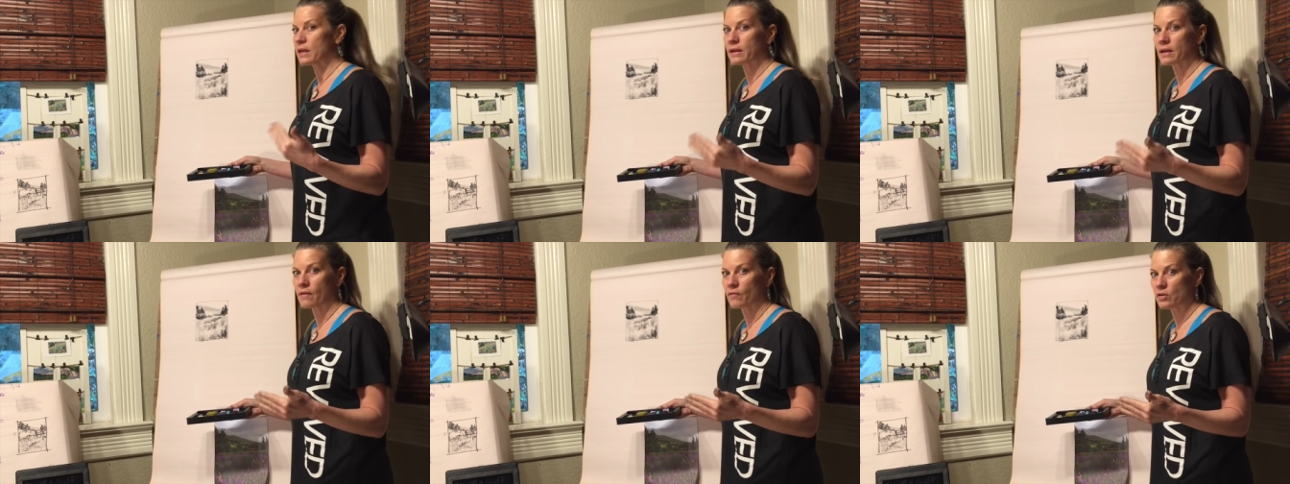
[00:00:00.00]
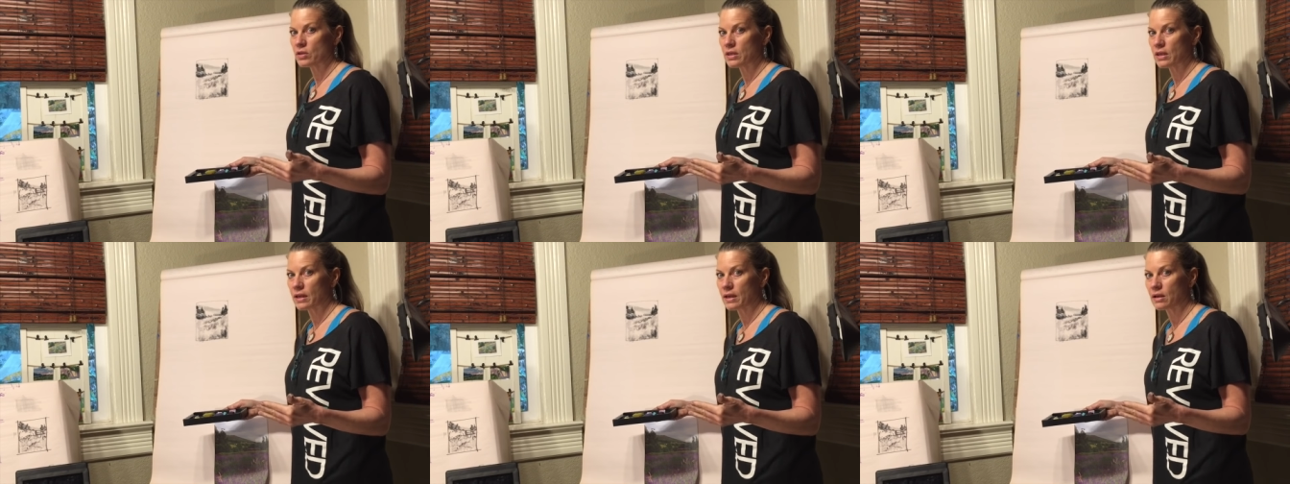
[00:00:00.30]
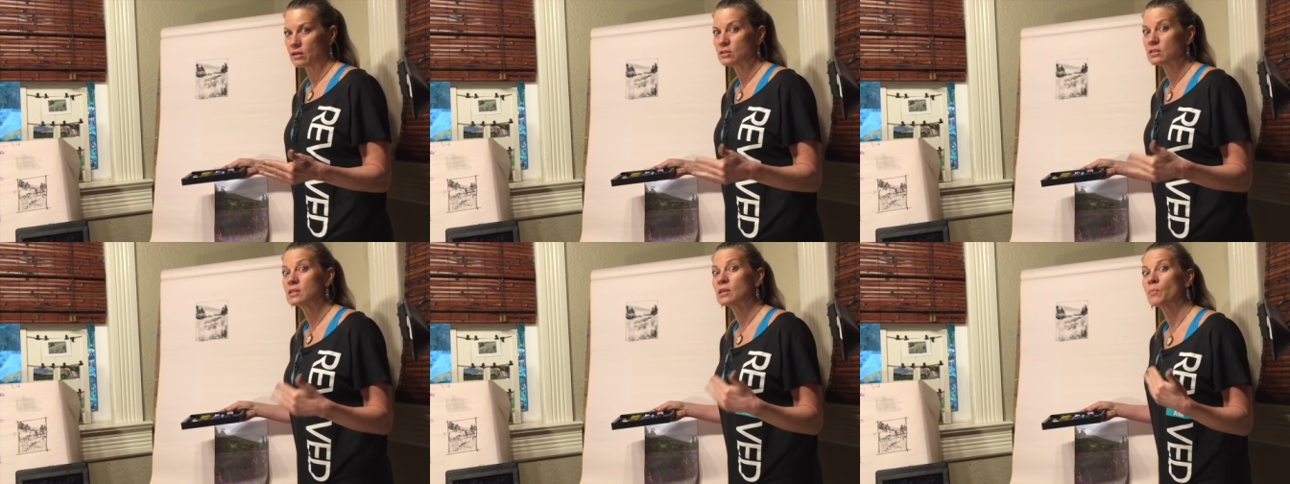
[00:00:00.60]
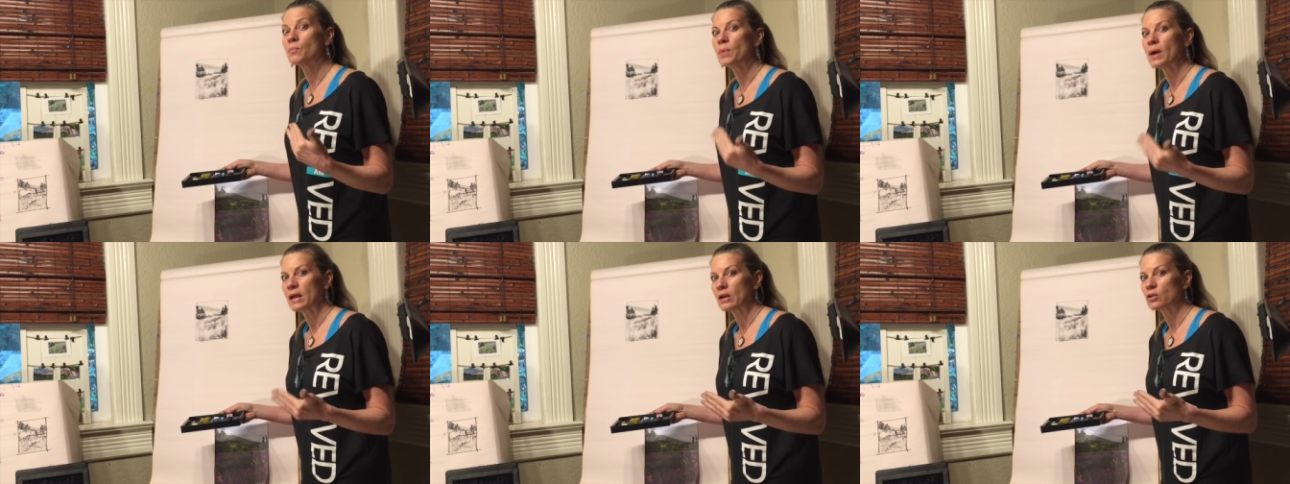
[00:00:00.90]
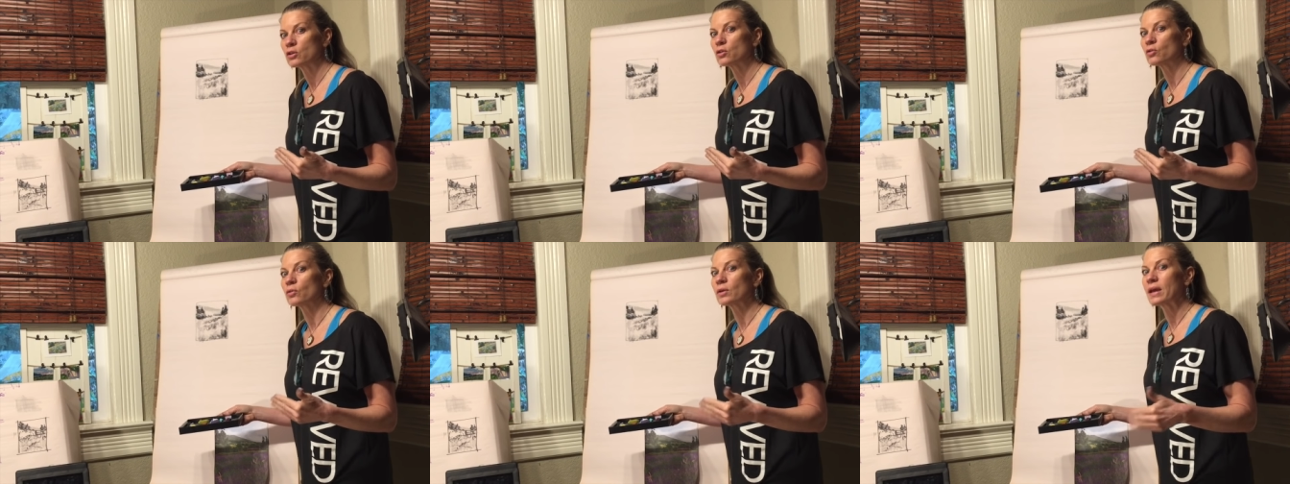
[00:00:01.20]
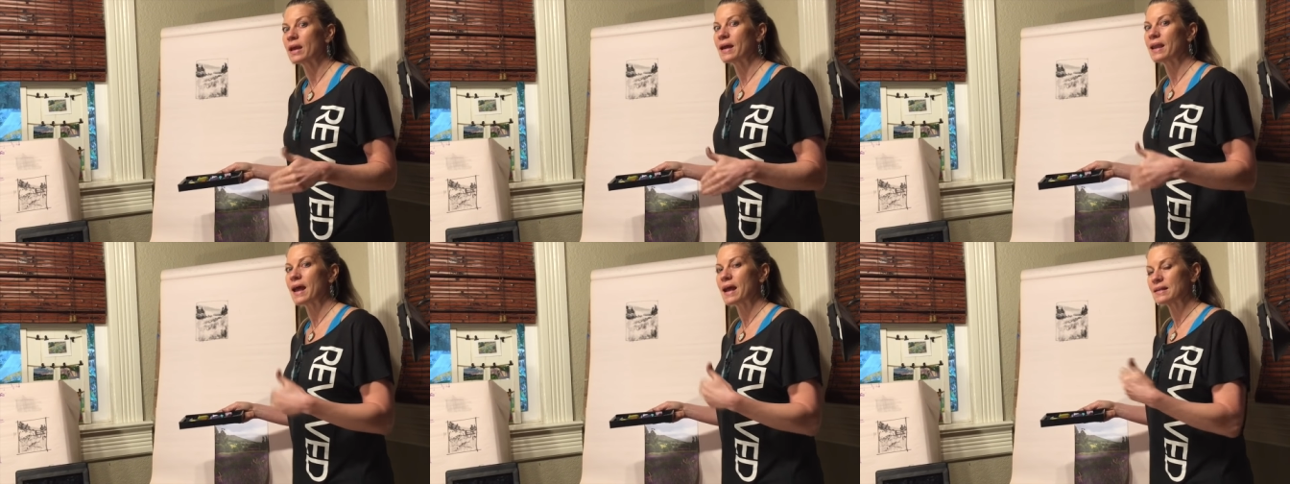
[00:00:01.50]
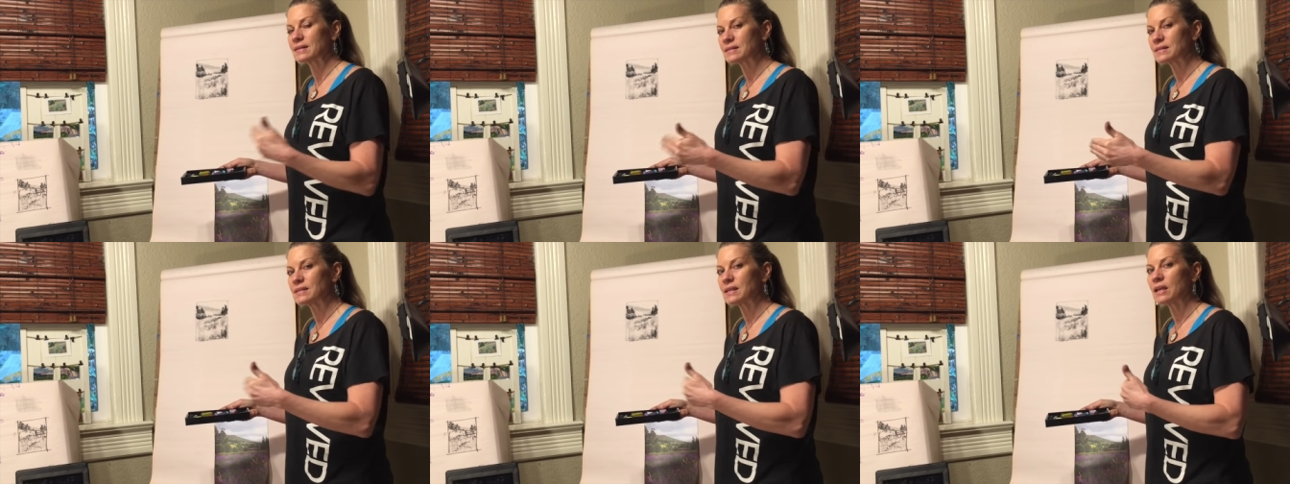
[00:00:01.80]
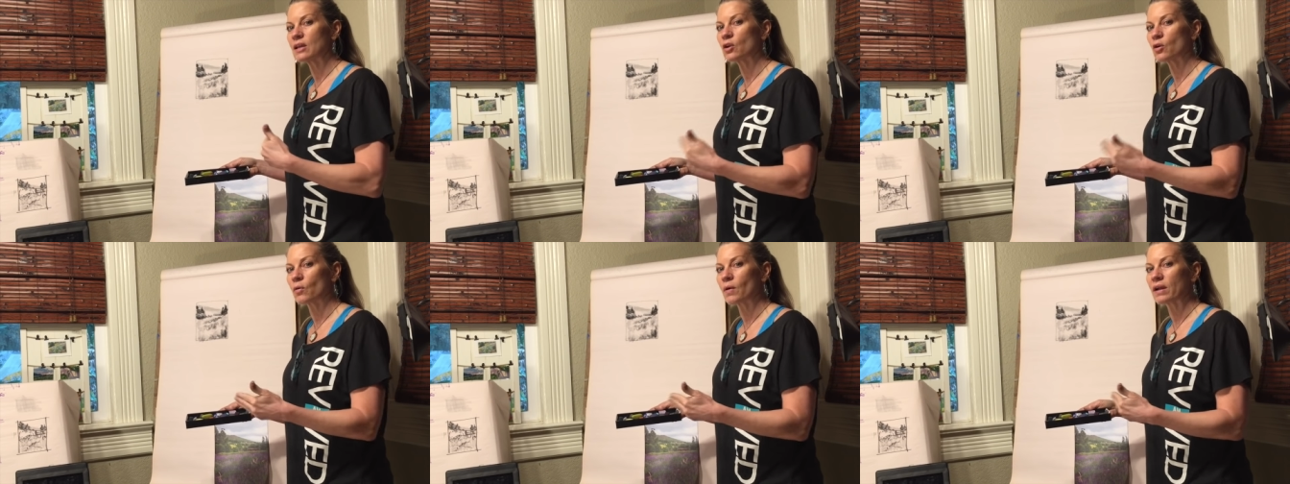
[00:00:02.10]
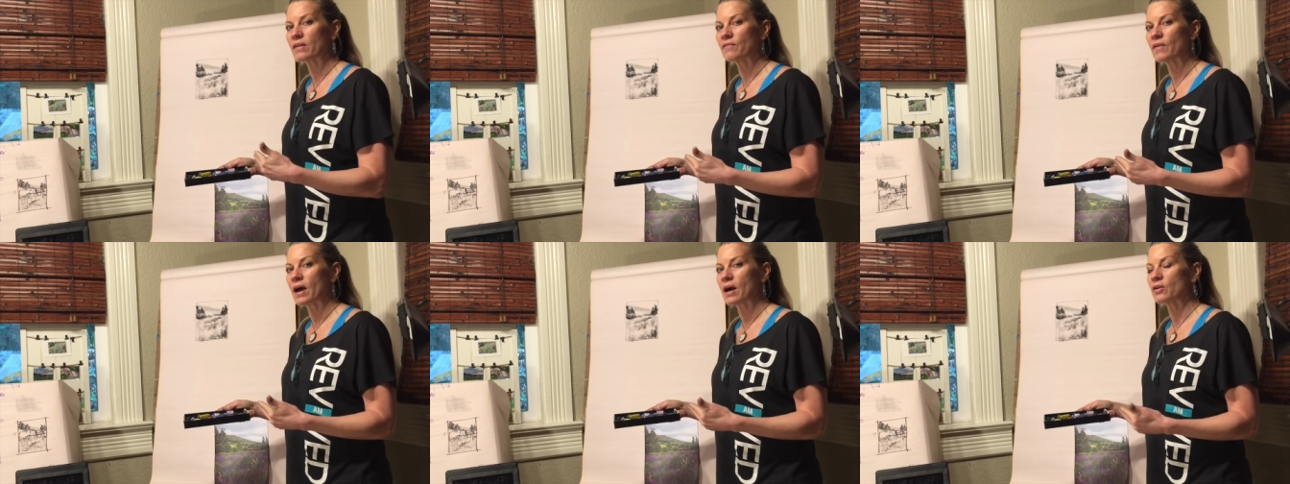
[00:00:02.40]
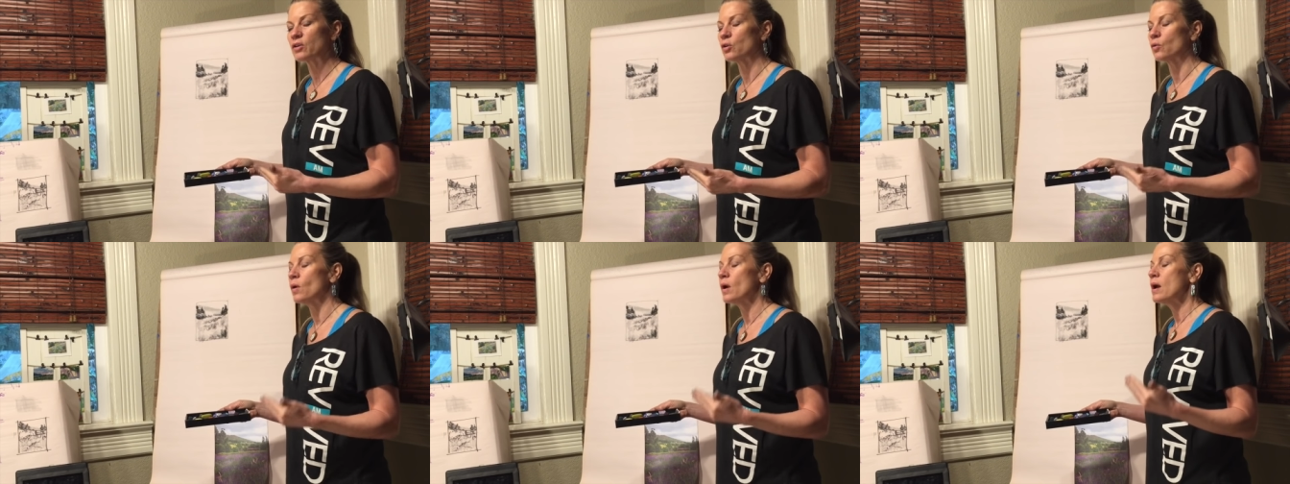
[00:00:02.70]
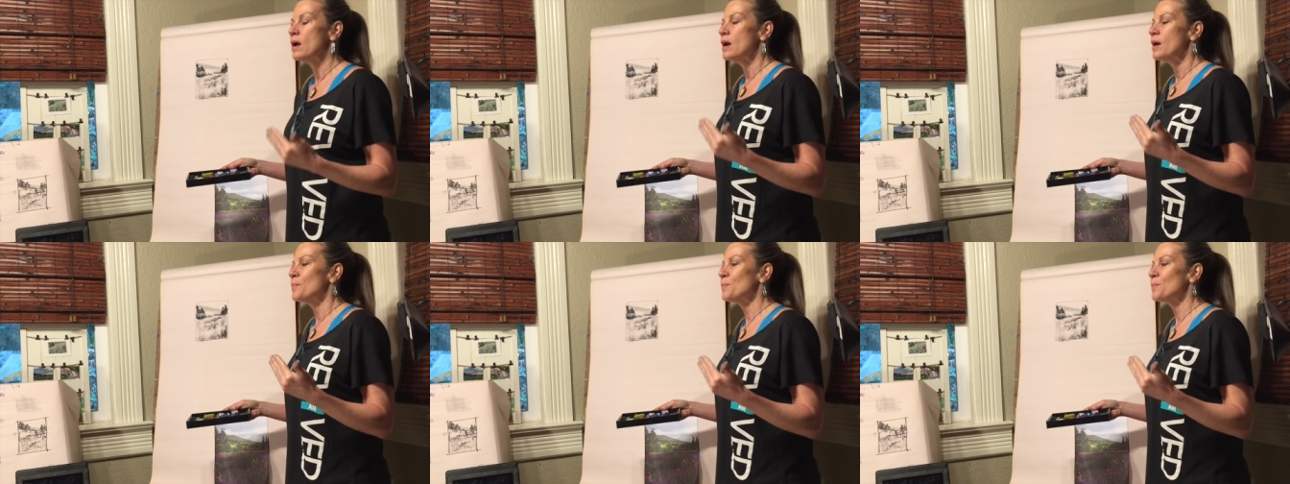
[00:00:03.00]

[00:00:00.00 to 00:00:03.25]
like everything else, the better you'll get at seeing correct value.